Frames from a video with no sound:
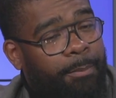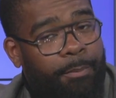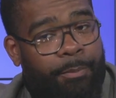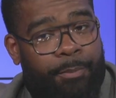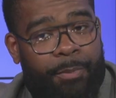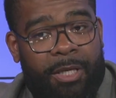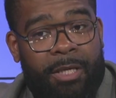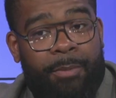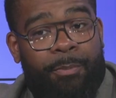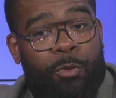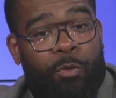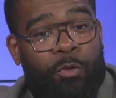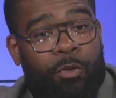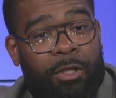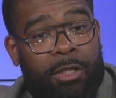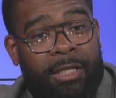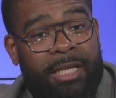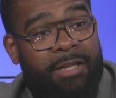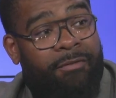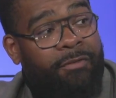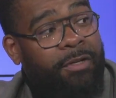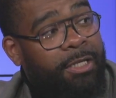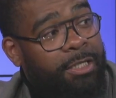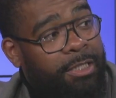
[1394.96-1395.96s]
people
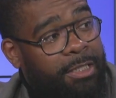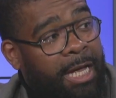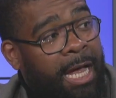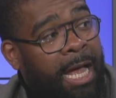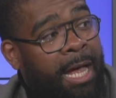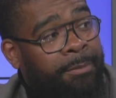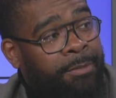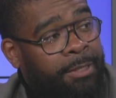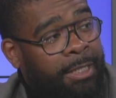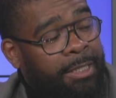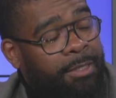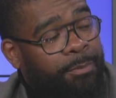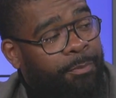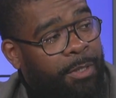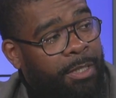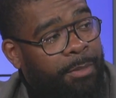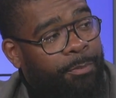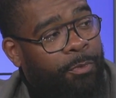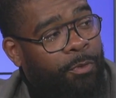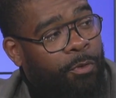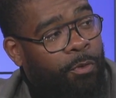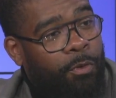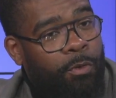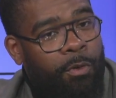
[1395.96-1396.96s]
leaving jobs, less
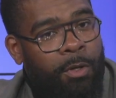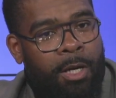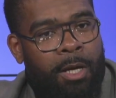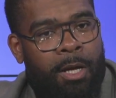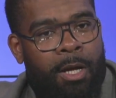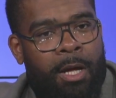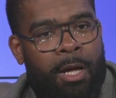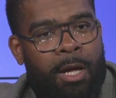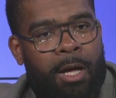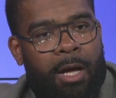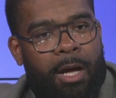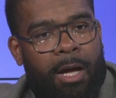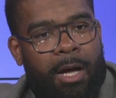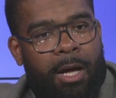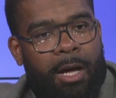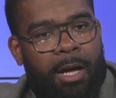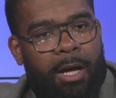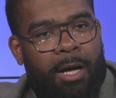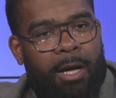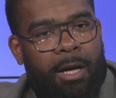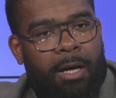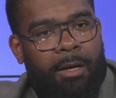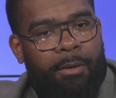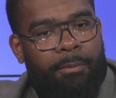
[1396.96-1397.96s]
people
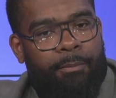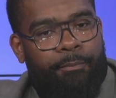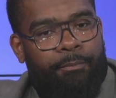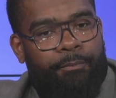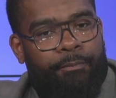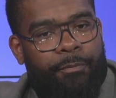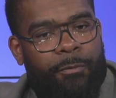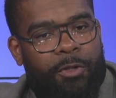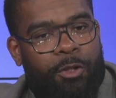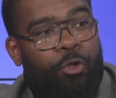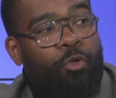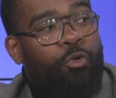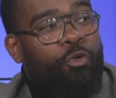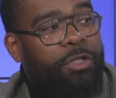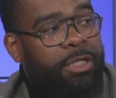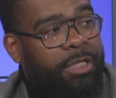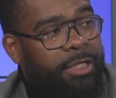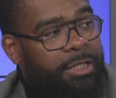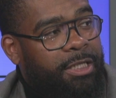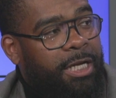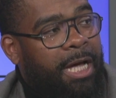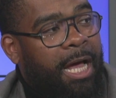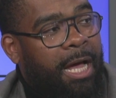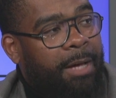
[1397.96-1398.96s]
um,
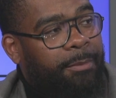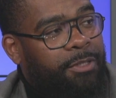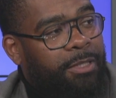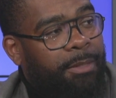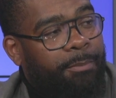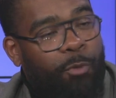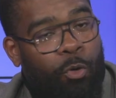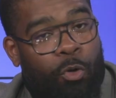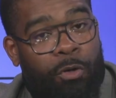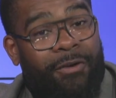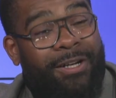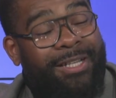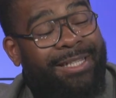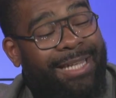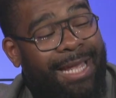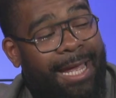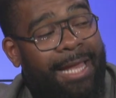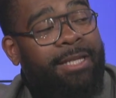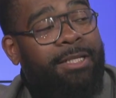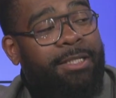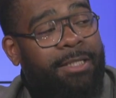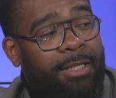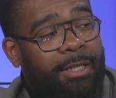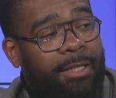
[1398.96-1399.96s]
losing jobs, and more
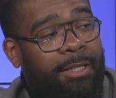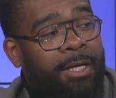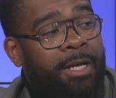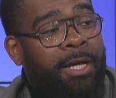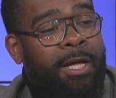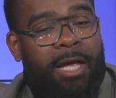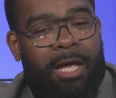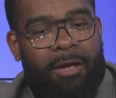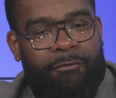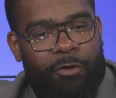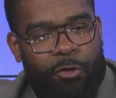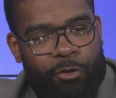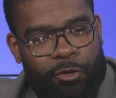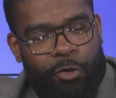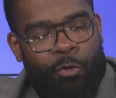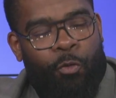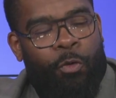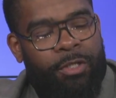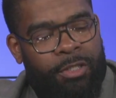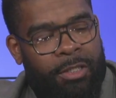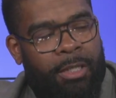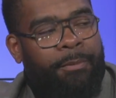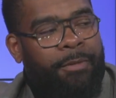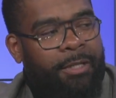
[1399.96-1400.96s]
retention if you're
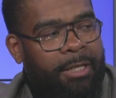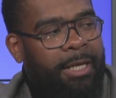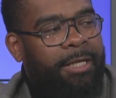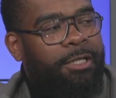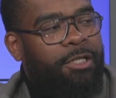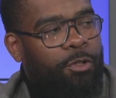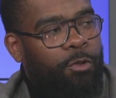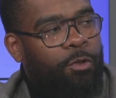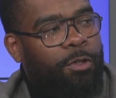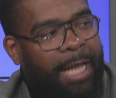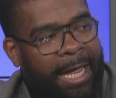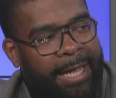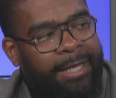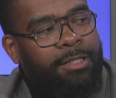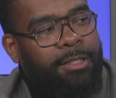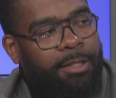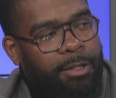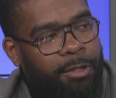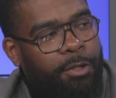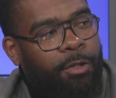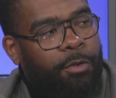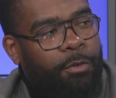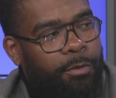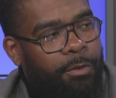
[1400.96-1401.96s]
doing something that you like to
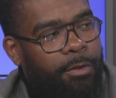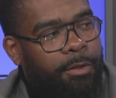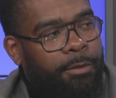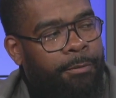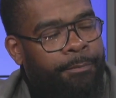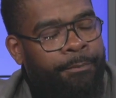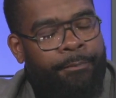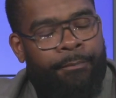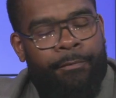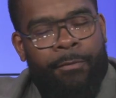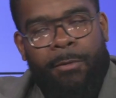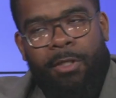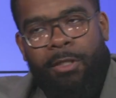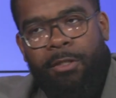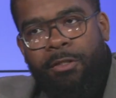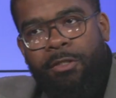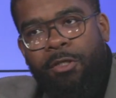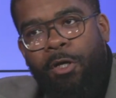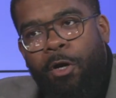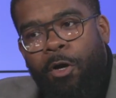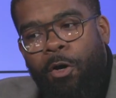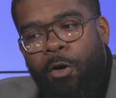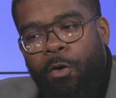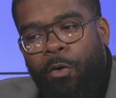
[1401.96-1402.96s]
do. Right.
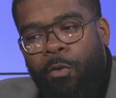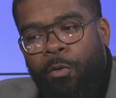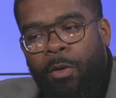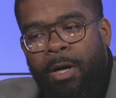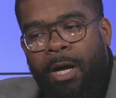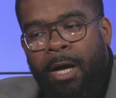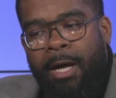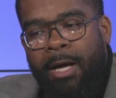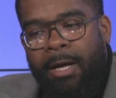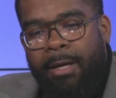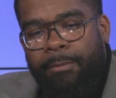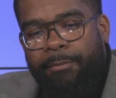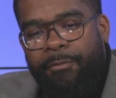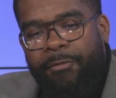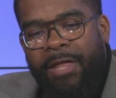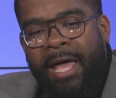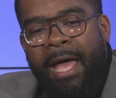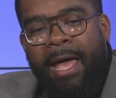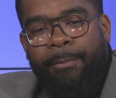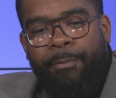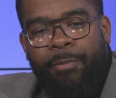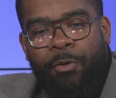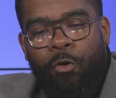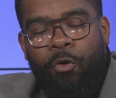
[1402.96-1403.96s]
So uh,
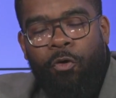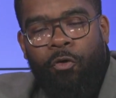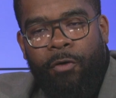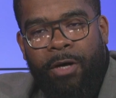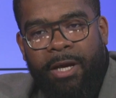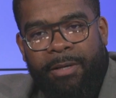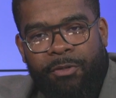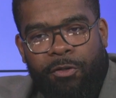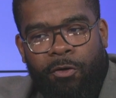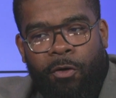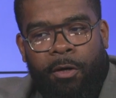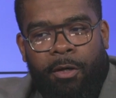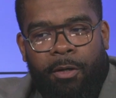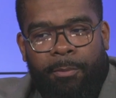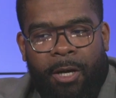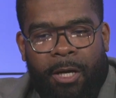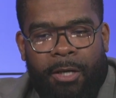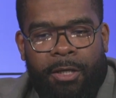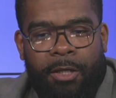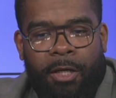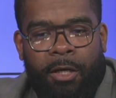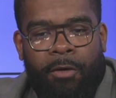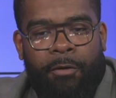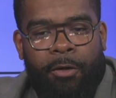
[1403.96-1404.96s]
that program started
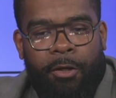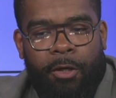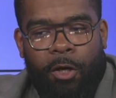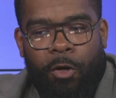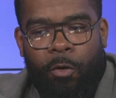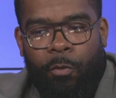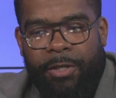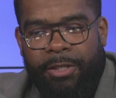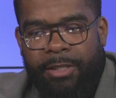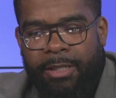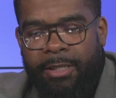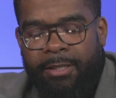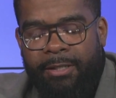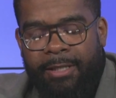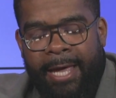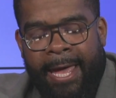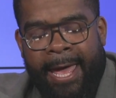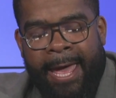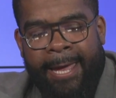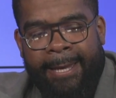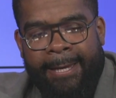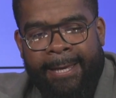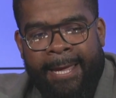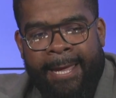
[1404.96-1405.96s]
about a year ago. We did
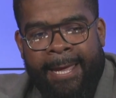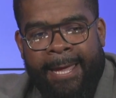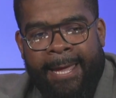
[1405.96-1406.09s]
that,